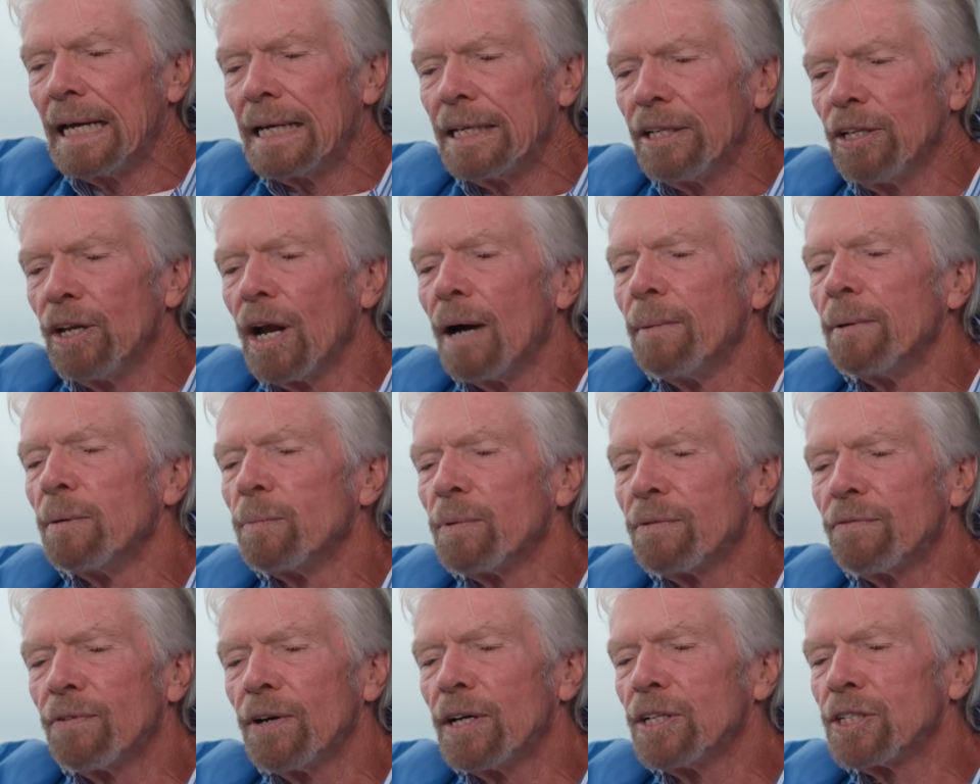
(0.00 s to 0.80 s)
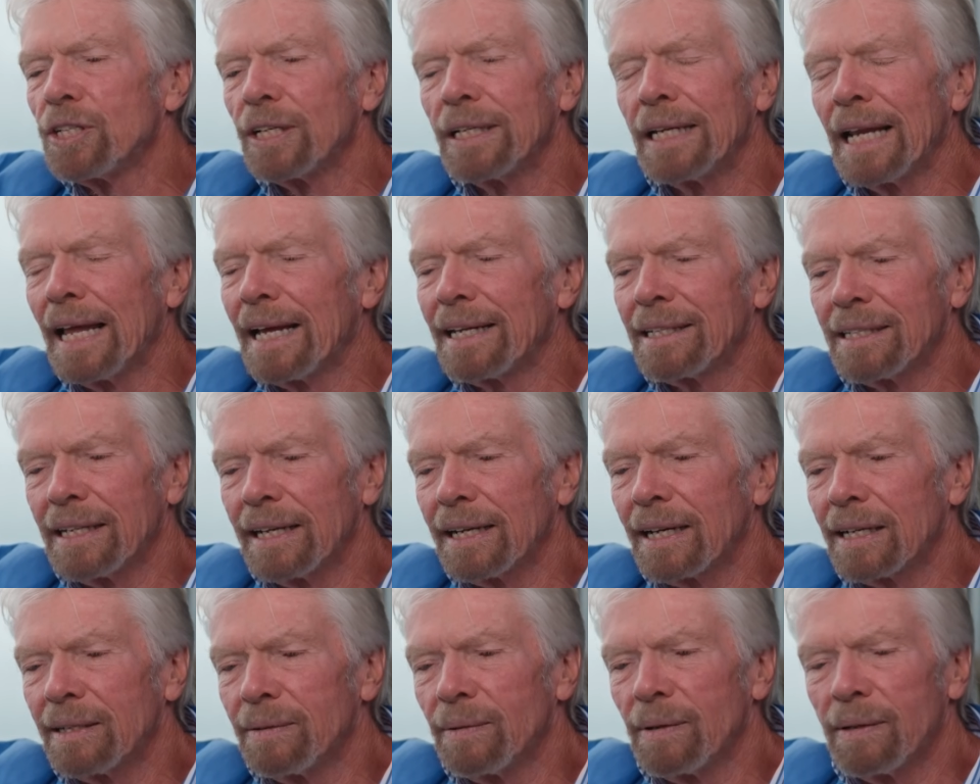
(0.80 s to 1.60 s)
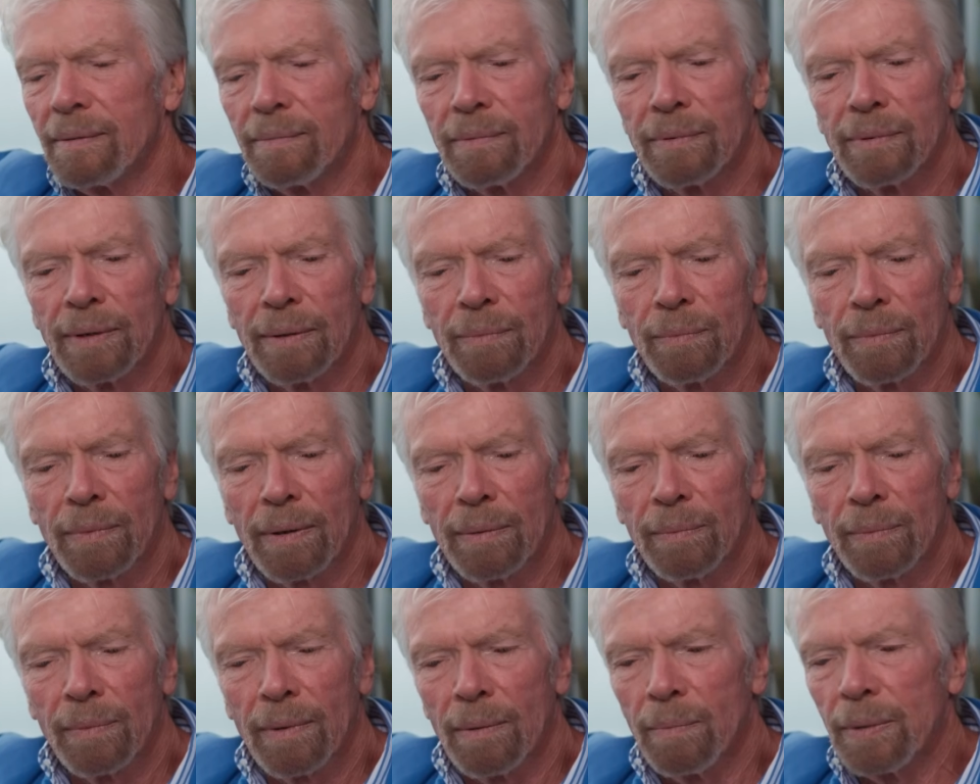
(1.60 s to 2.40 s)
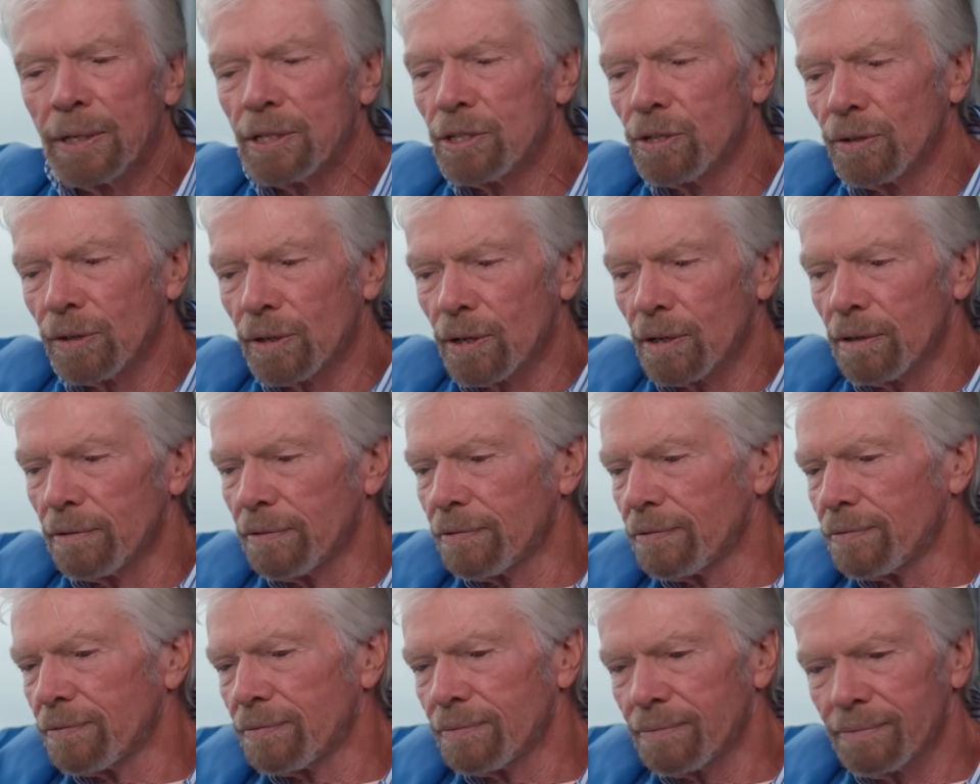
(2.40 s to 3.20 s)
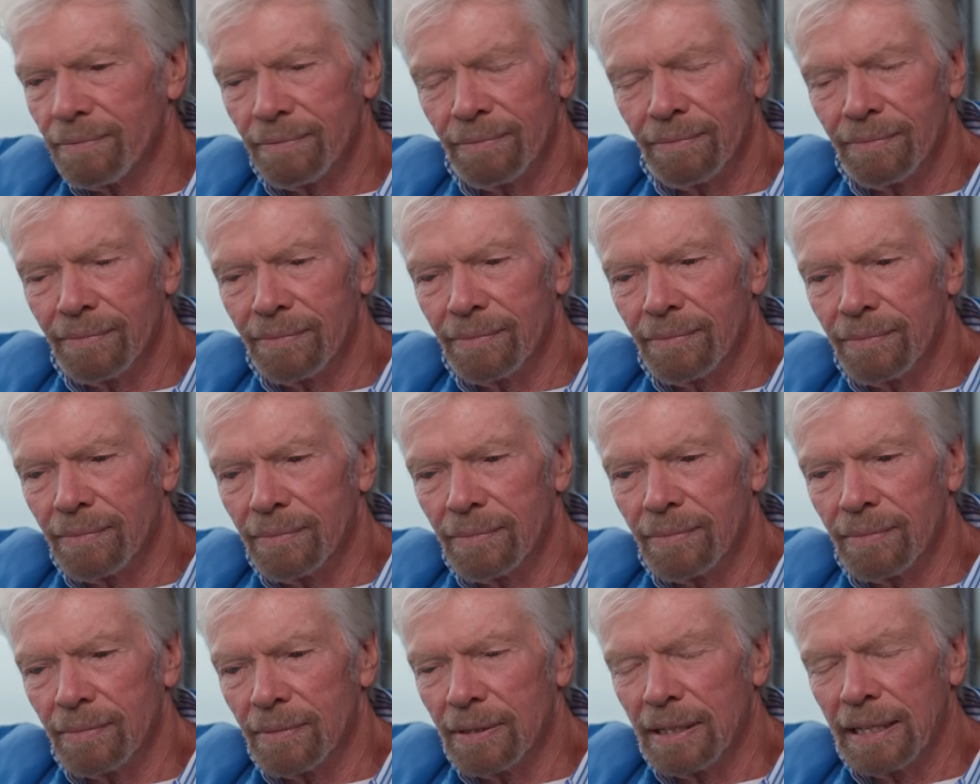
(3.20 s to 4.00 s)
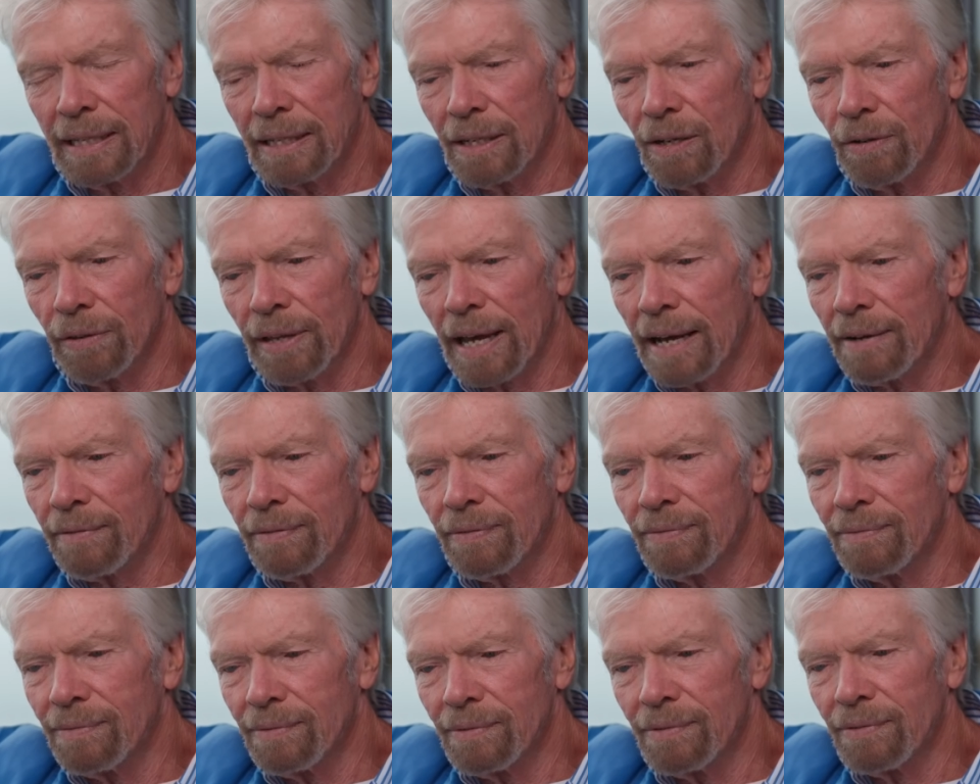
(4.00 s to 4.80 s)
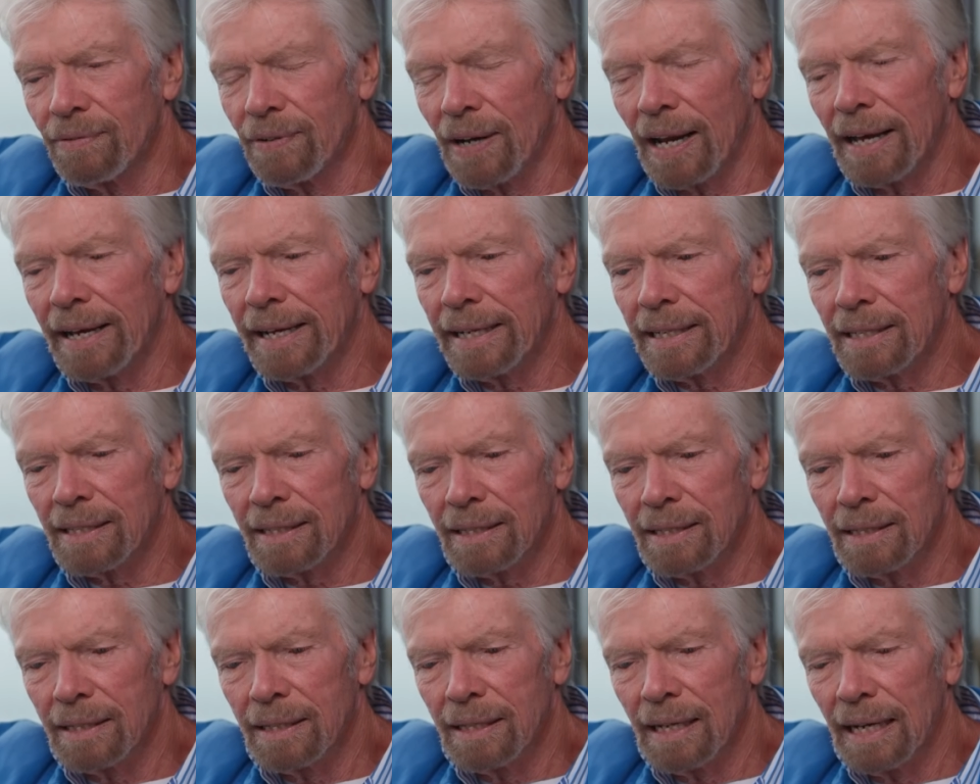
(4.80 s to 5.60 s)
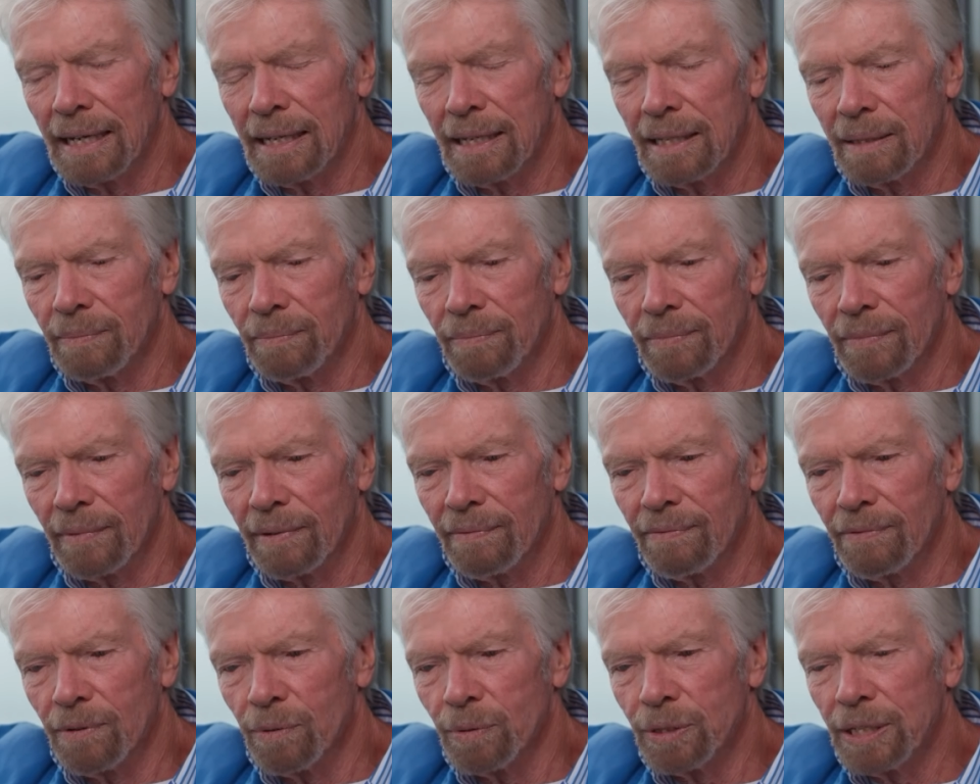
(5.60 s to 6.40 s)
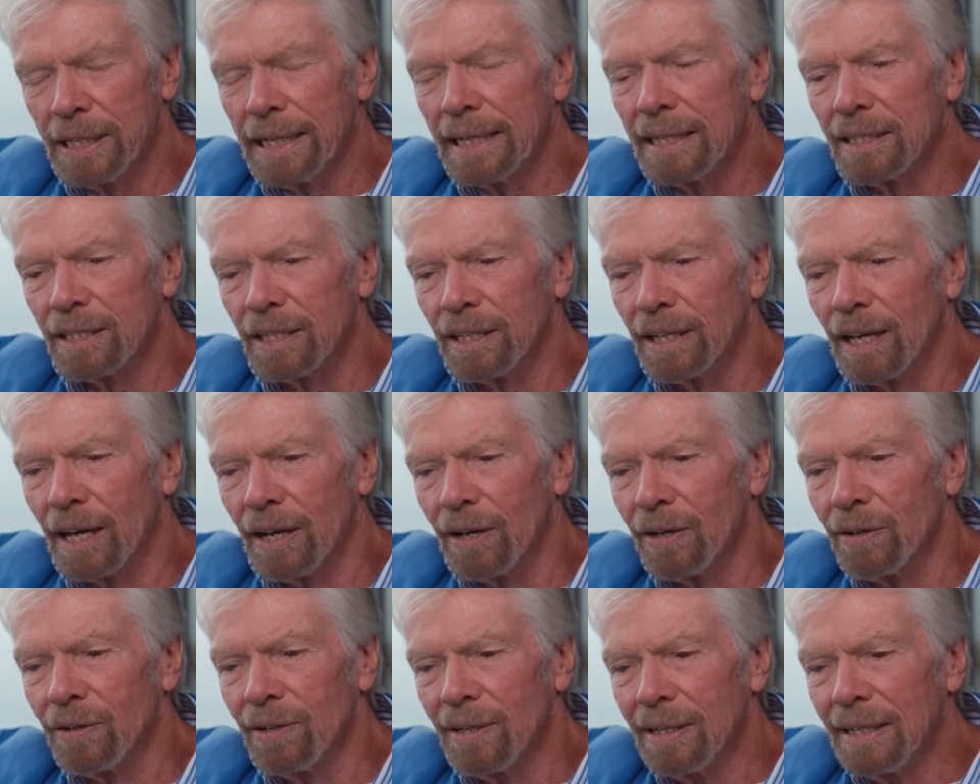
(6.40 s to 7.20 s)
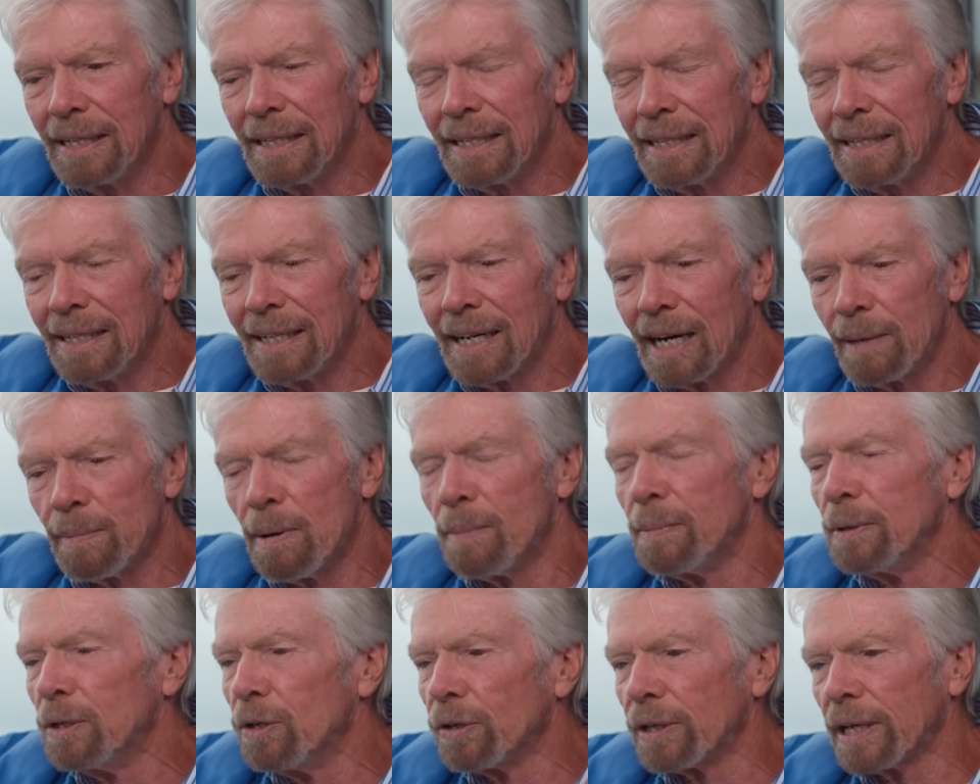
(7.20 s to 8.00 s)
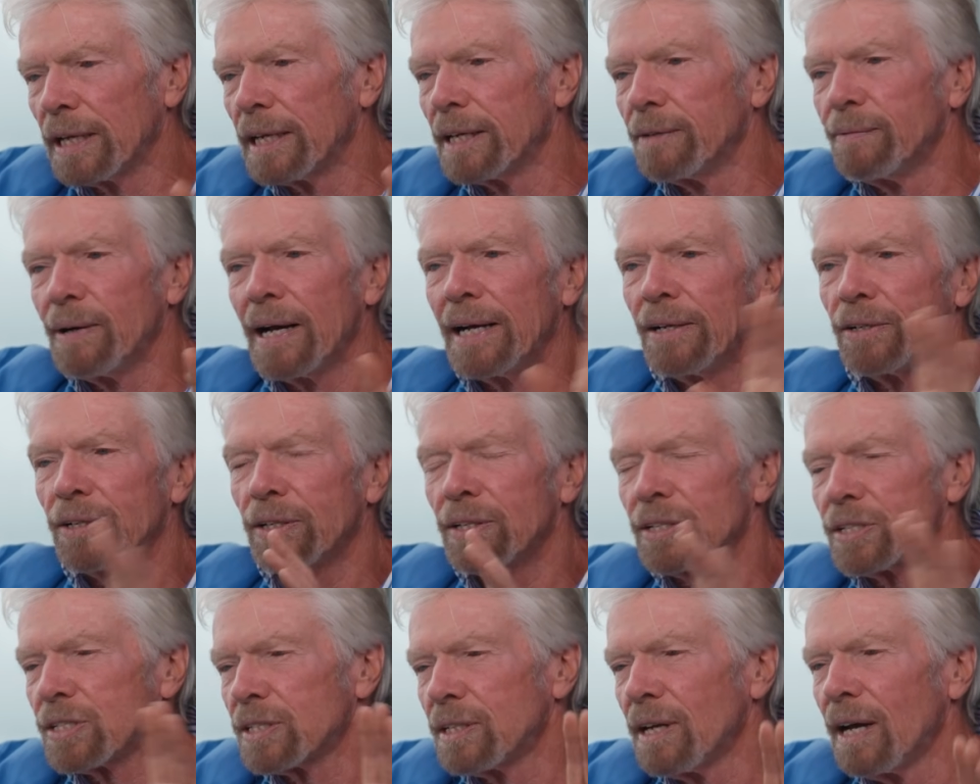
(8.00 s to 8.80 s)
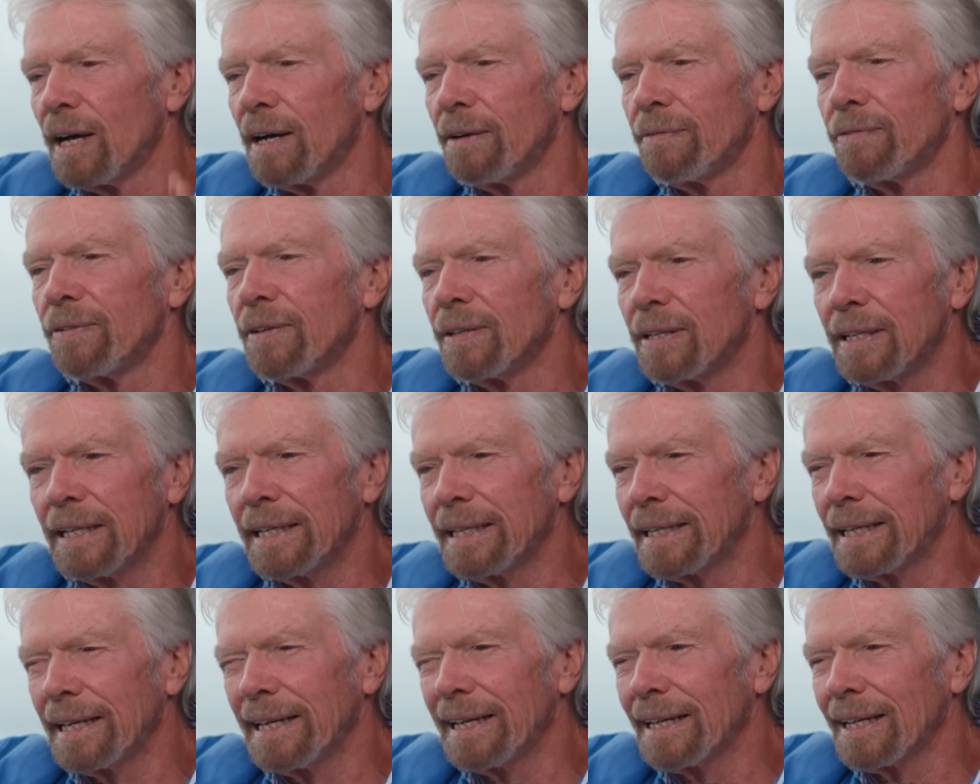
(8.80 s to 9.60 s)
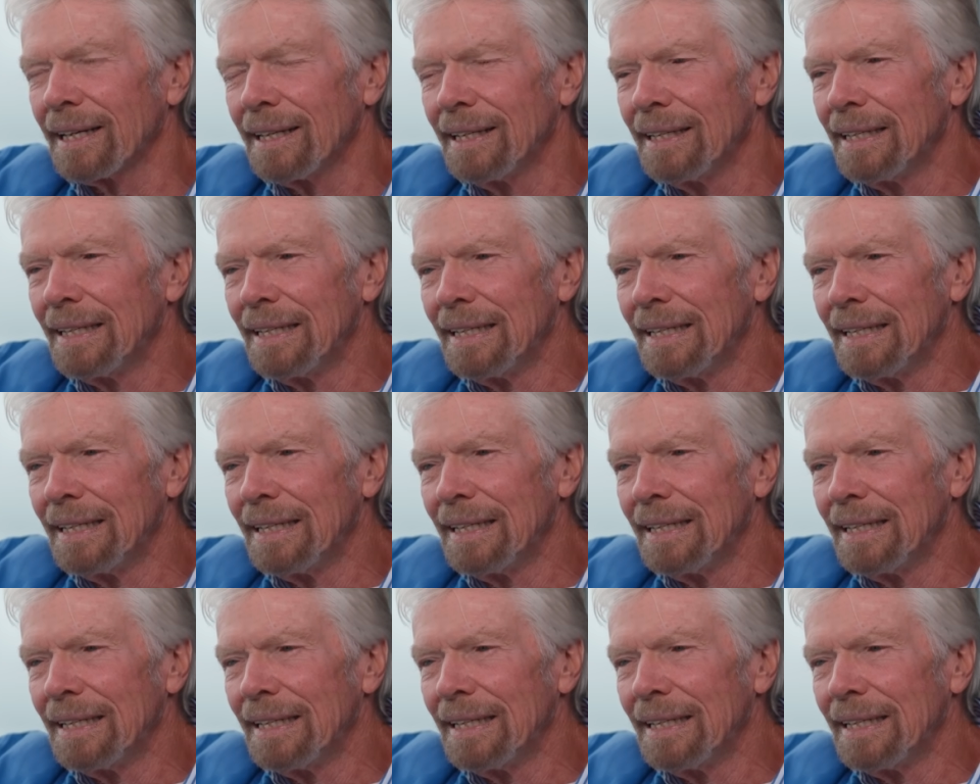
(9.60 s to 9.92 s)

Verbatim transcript: You know, I mean, with Virgin Atlantic, I, when, when, when we took off on that flight um, 40 years ago, I remember looking around at the staff and thinking,